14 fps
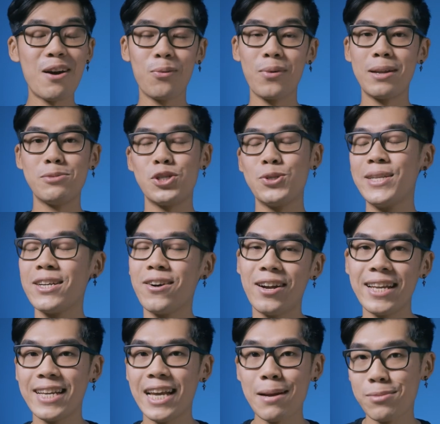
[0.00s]
now, when I'm shooting
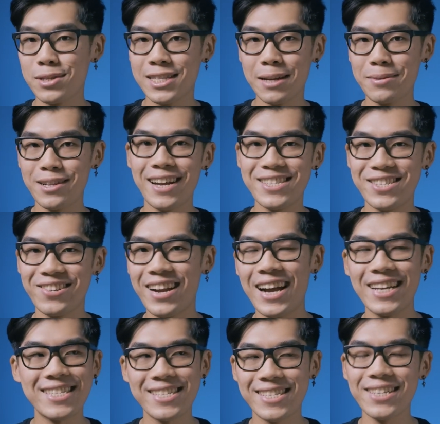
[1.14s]
on a camera stabilizer,
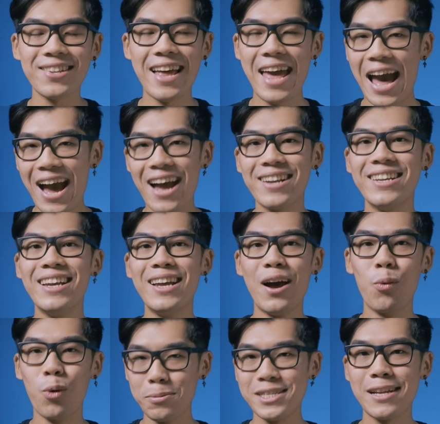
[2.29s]
I still add
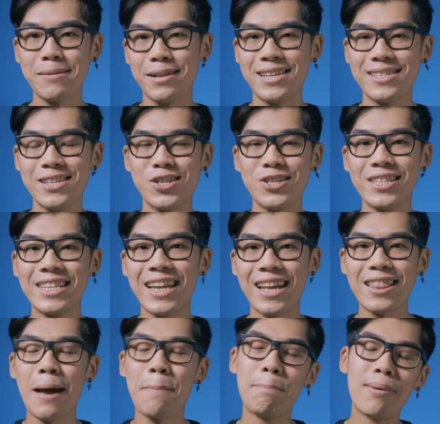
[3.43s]
warp stabilization to
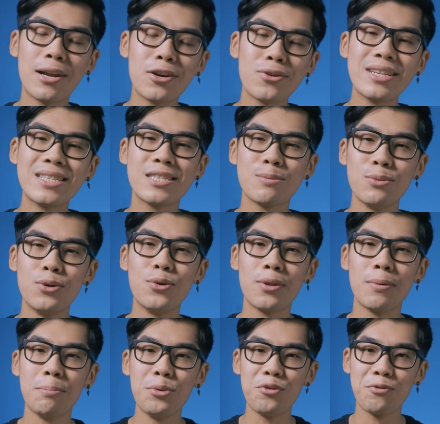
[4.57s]
get that buttery
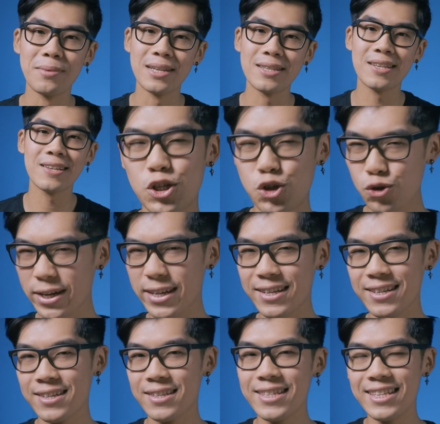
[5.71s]
smooth movement. The
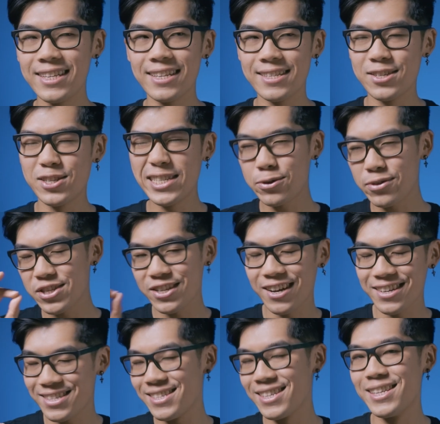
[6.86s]
trick, the secret
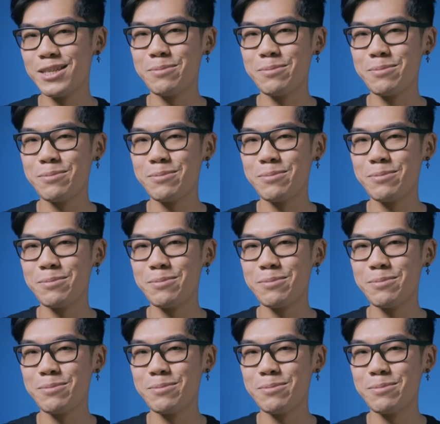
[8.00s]
sauce,